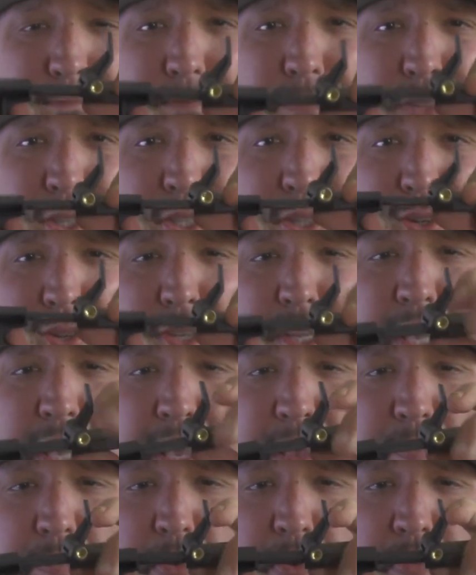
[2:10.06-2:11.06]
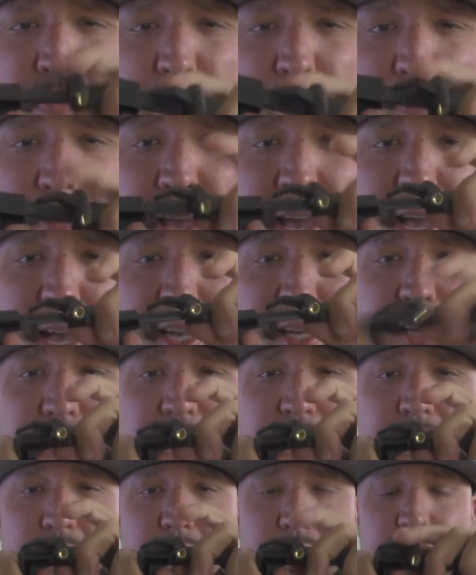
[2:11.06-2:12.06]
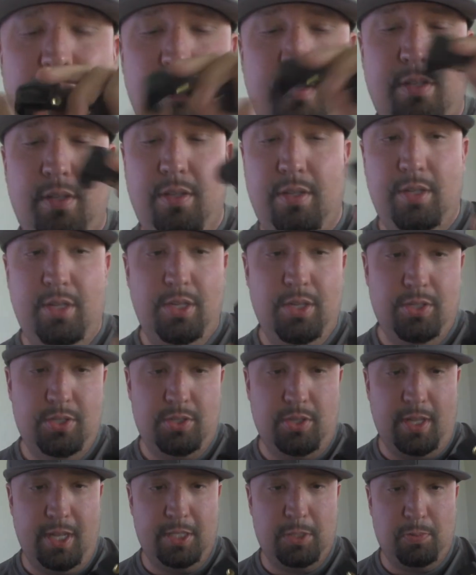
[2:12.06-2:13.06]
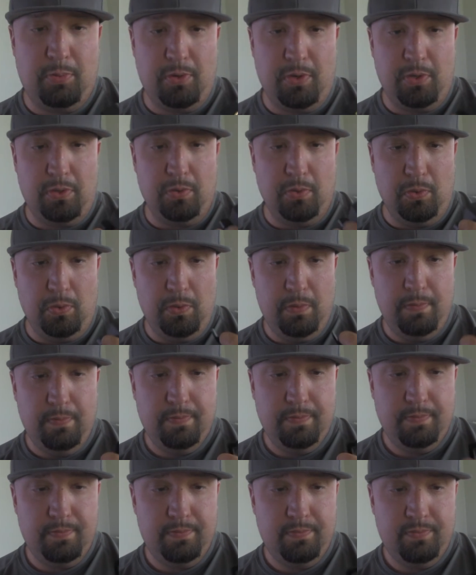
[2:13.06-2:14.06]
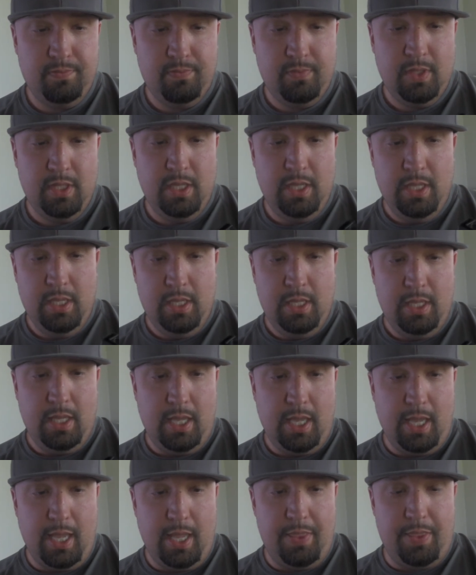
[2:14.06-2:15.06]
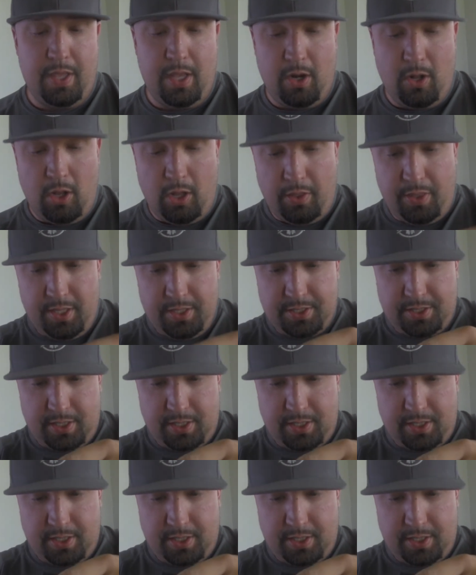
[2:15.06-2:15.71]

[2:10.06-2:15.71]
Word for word: so you can't move it back. So that's pretty cool. And then all this